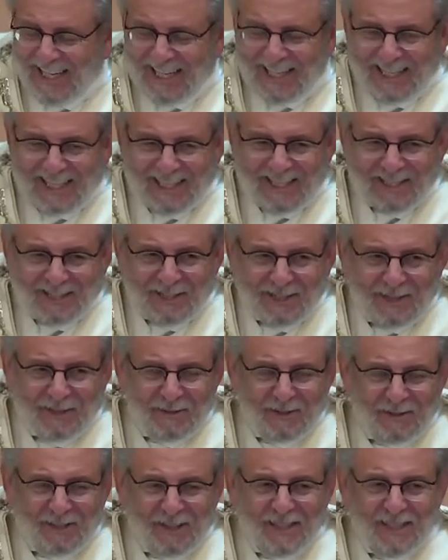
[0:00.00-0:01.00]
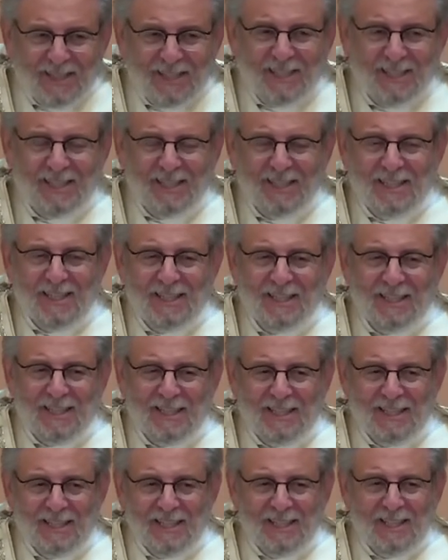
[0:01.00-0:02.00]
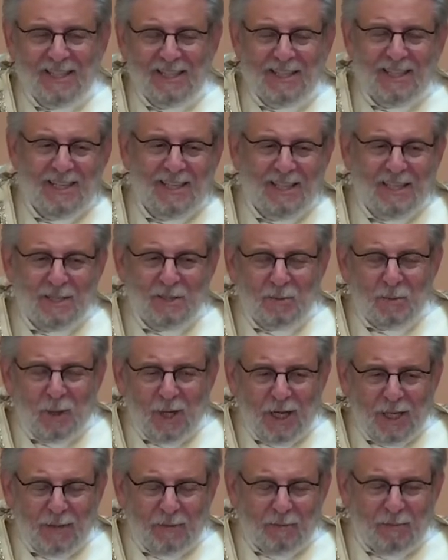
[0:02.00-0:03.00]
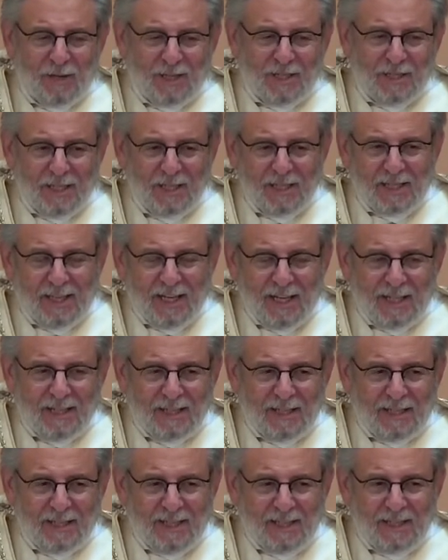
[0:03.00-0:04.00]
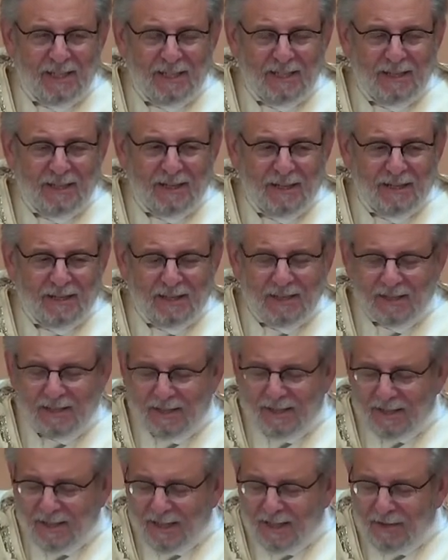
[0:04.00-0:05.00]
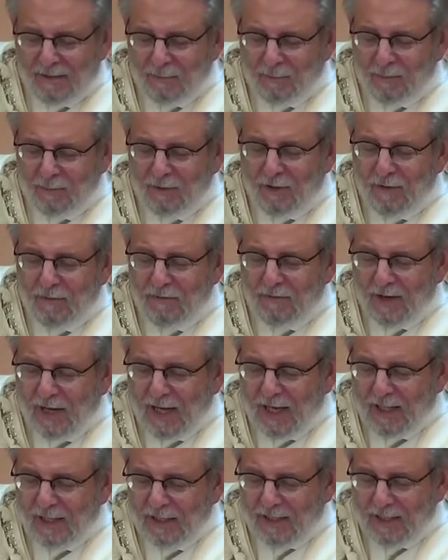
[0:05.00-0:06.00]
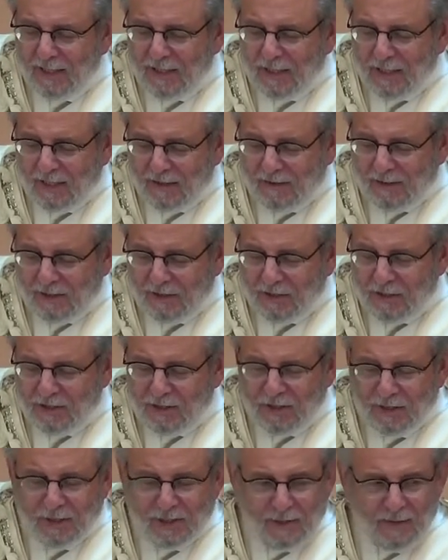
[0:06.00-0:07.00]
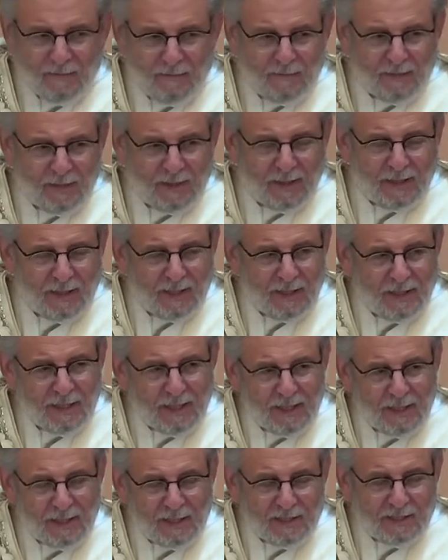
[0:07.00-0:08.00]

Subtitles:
So here's what President Kennedy called a profile in courage. And as I